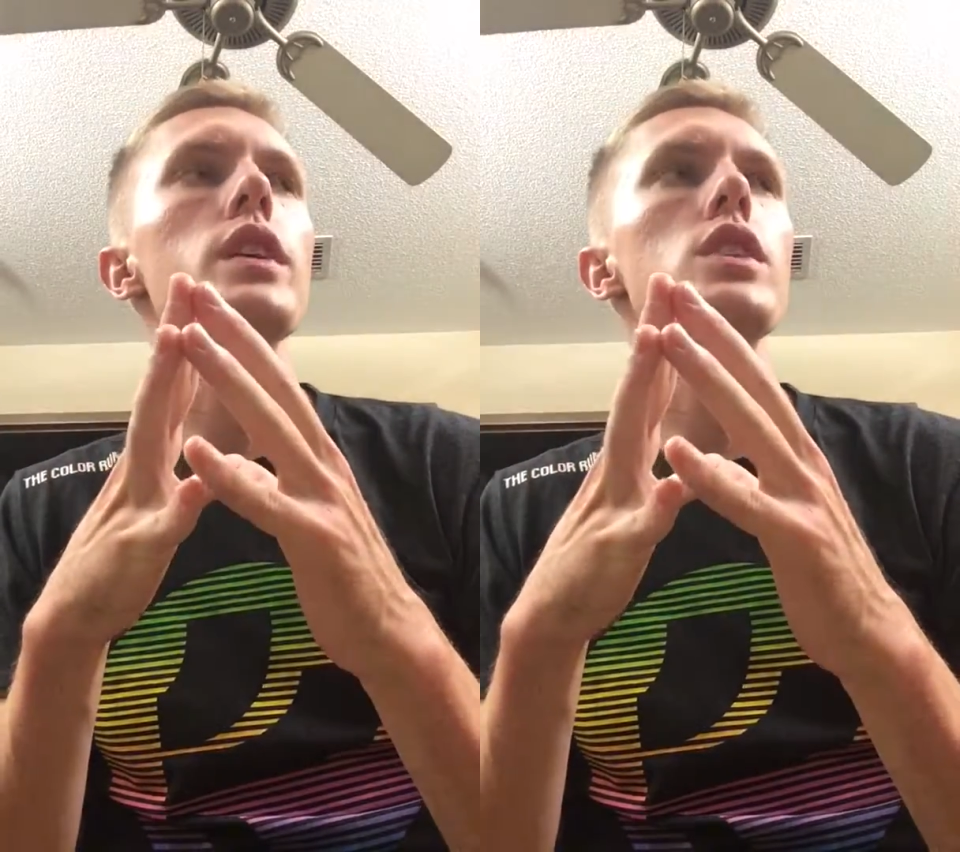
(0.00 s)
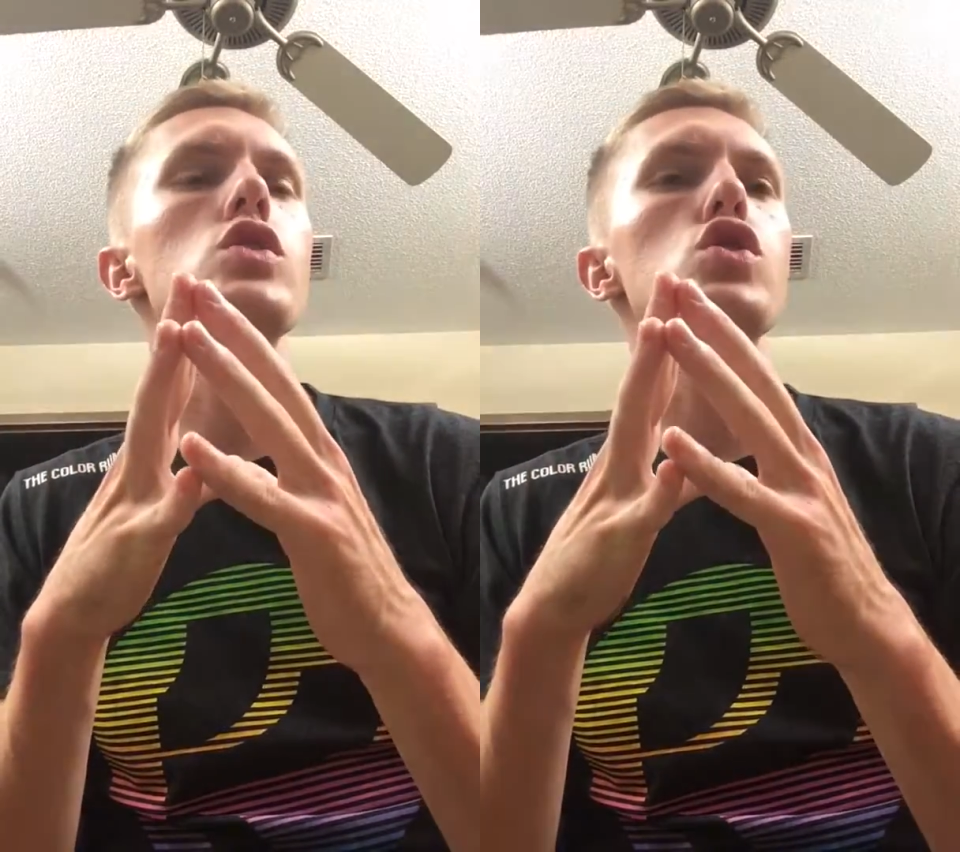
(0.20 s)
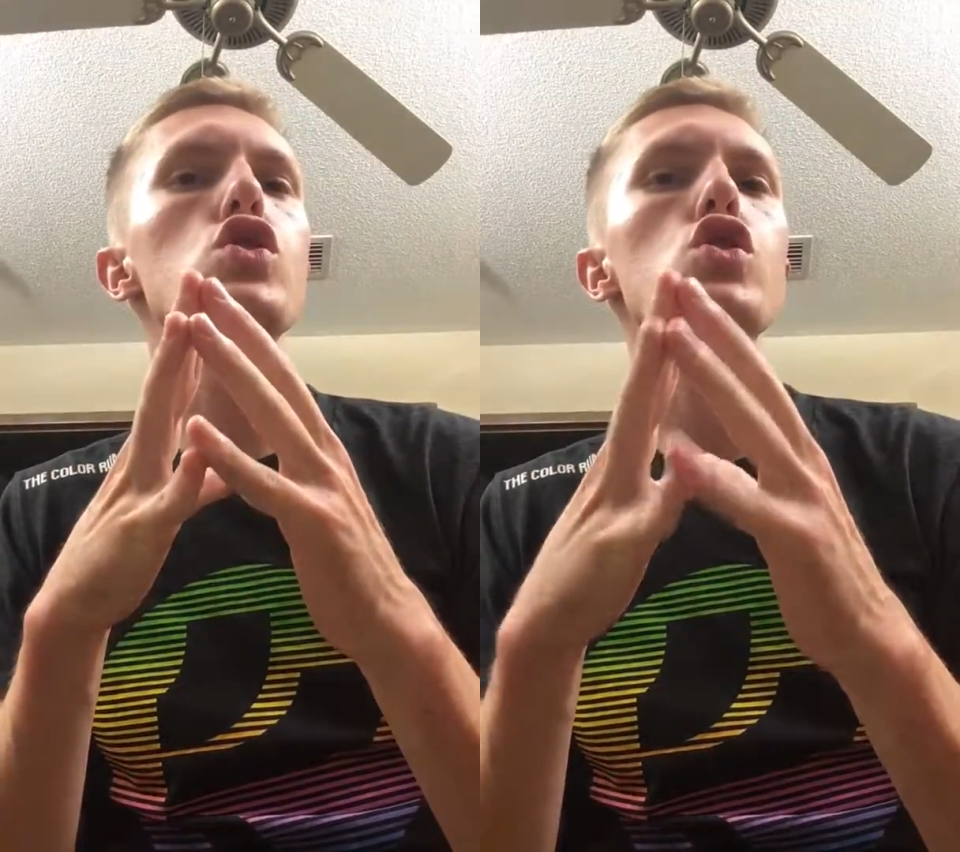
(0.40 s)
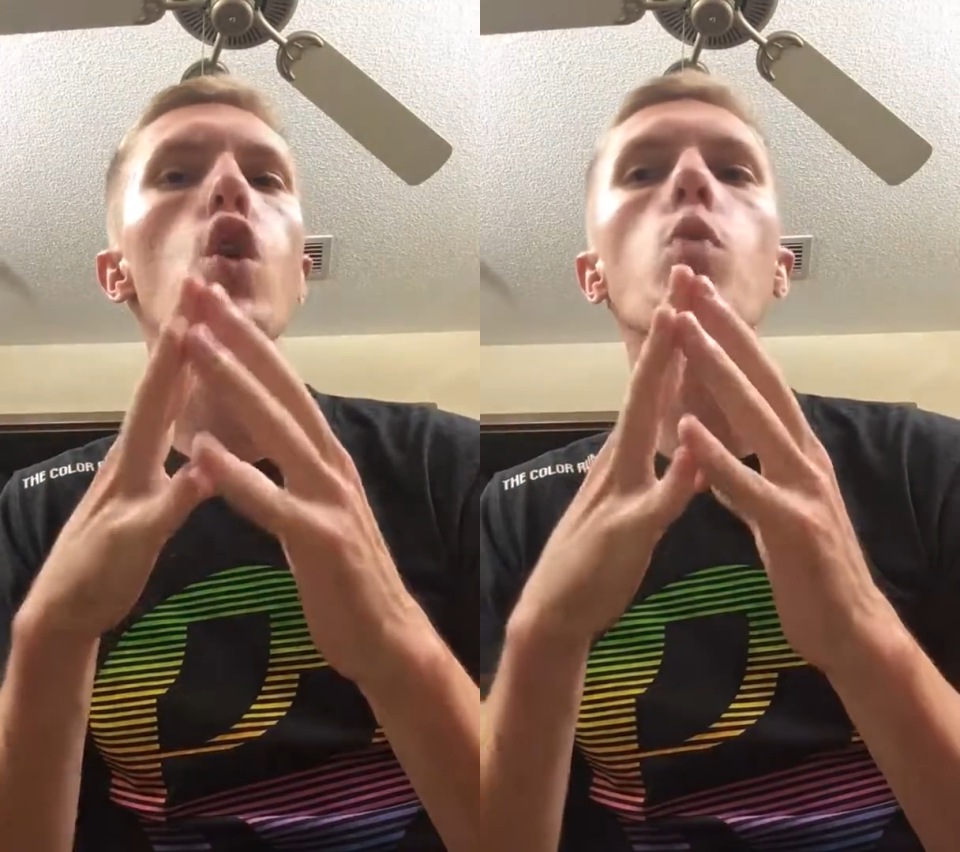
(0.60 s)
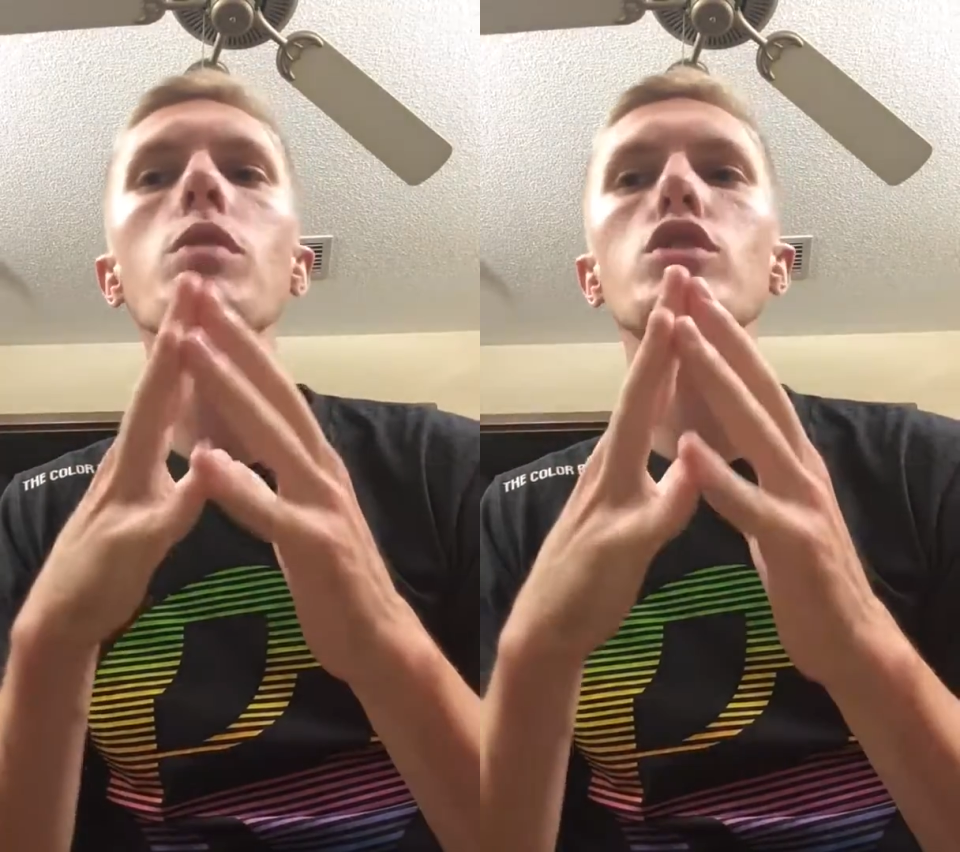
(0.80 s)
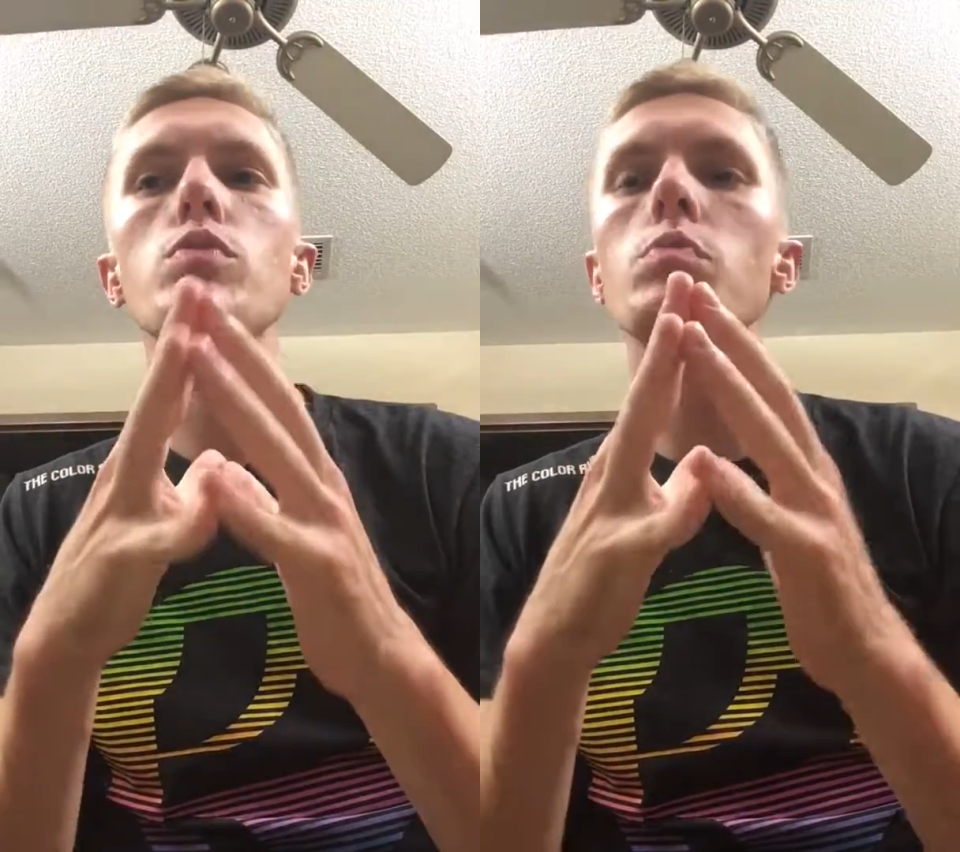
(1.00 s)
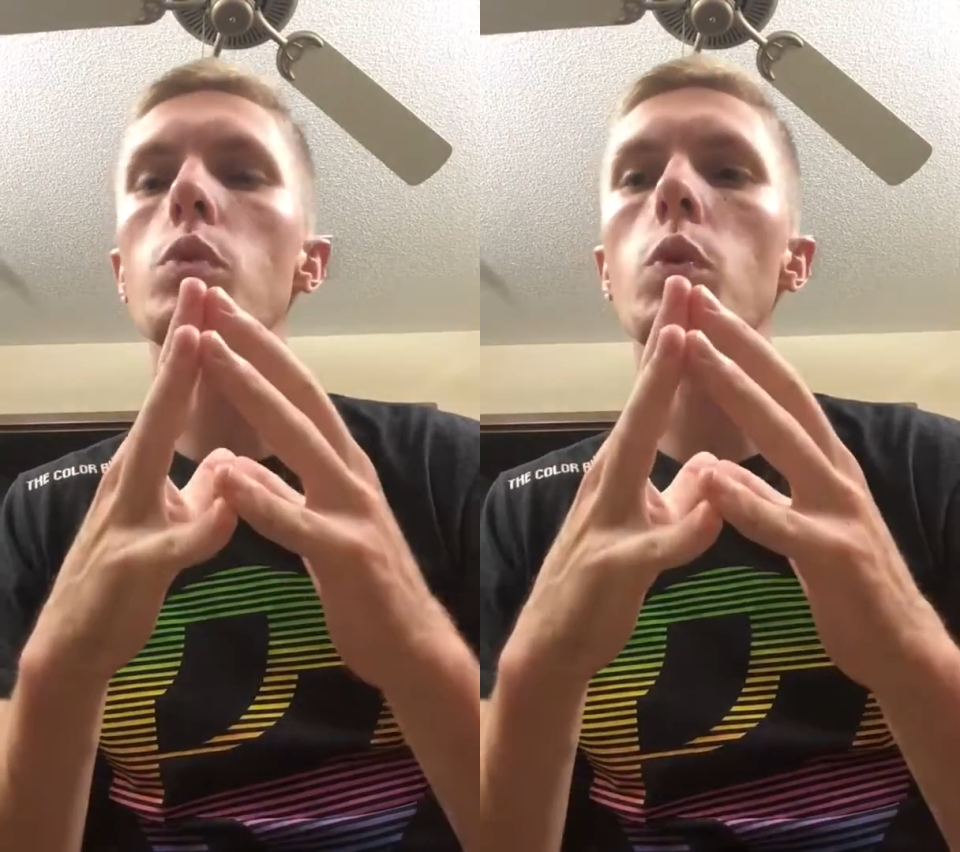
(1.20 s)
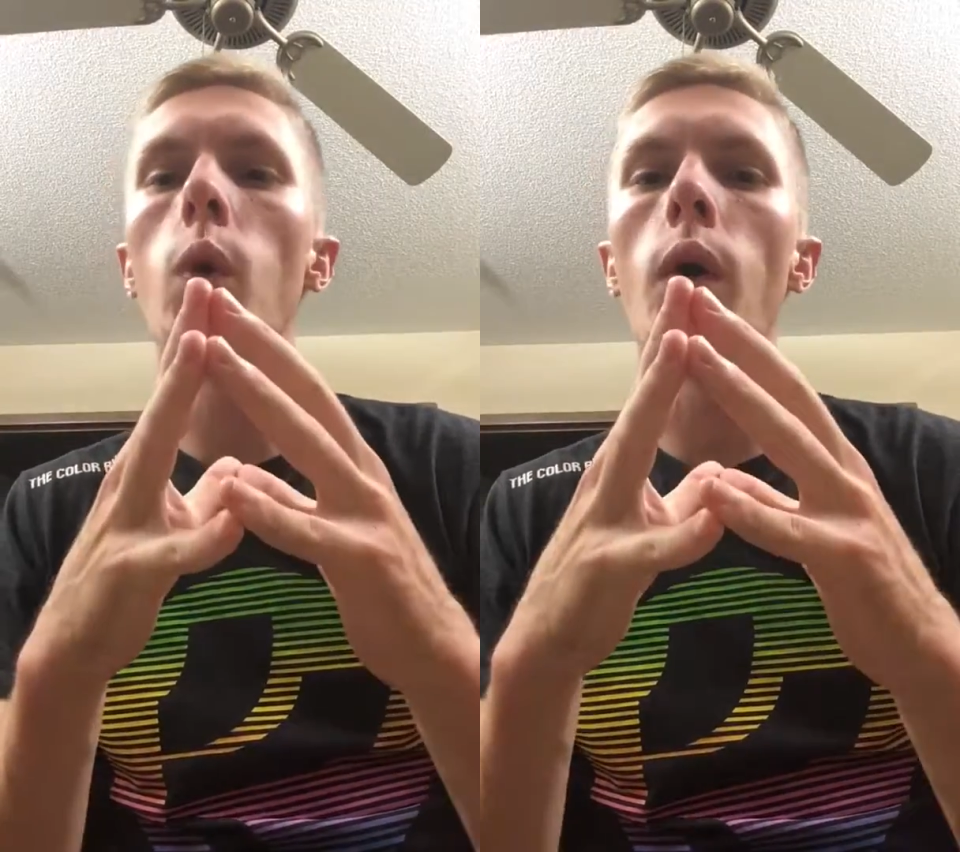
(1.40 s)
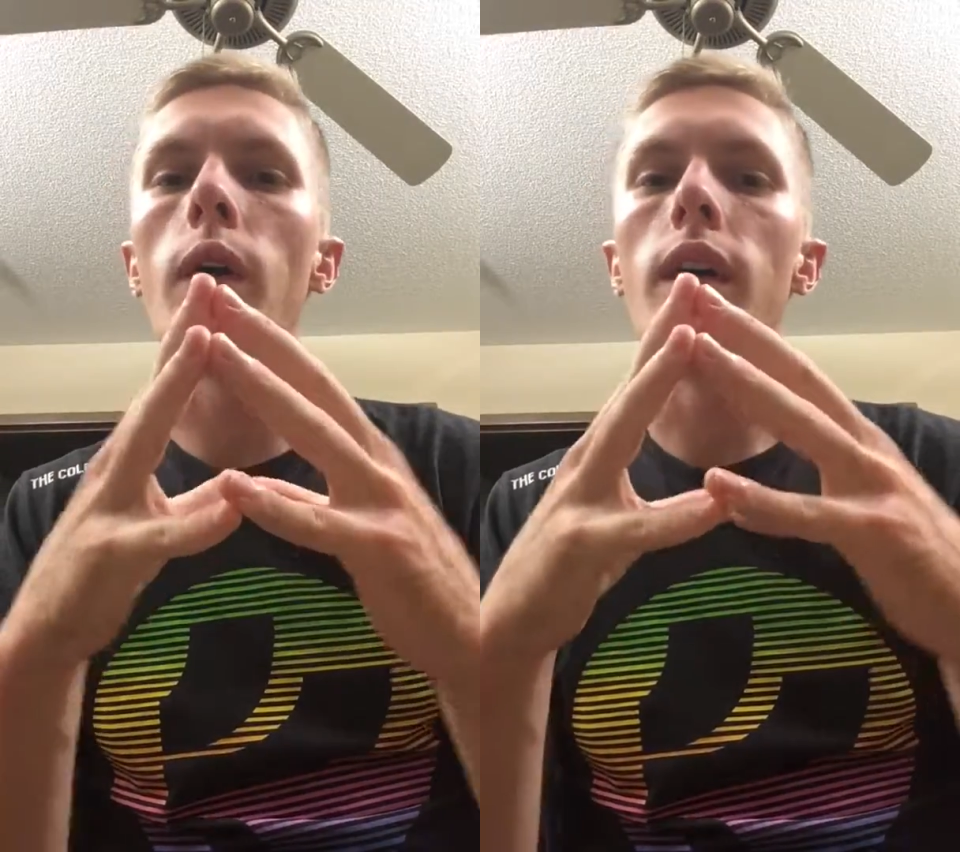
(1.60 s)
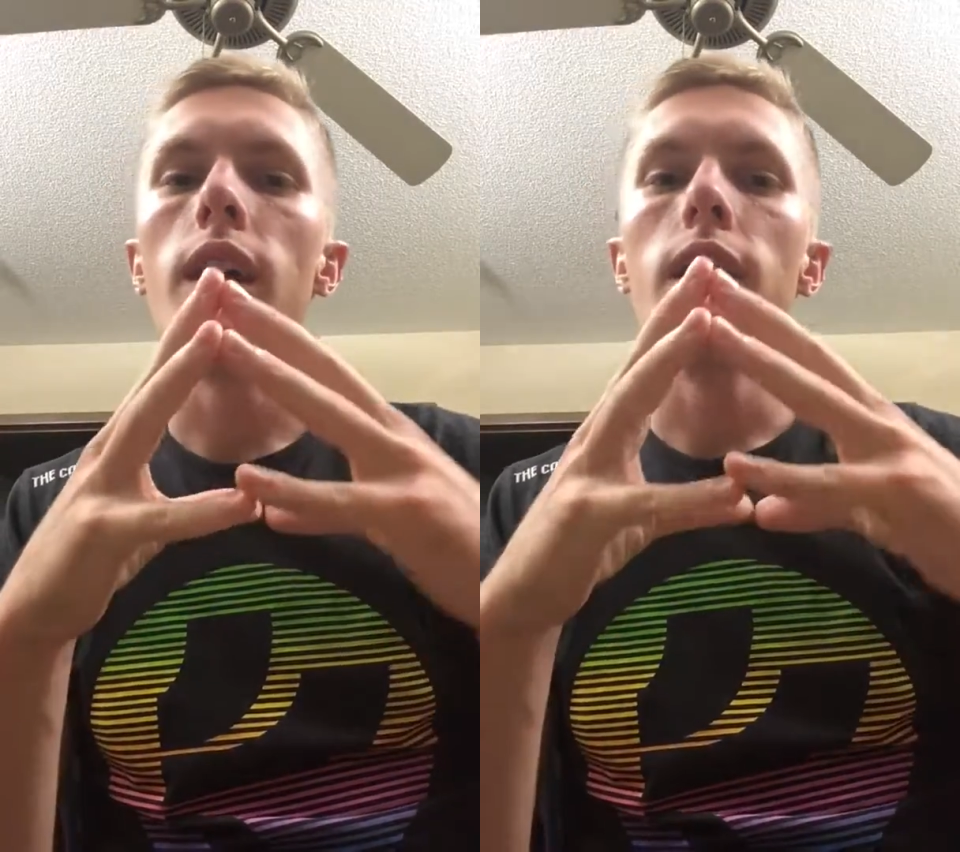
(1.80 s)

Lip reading: as so much more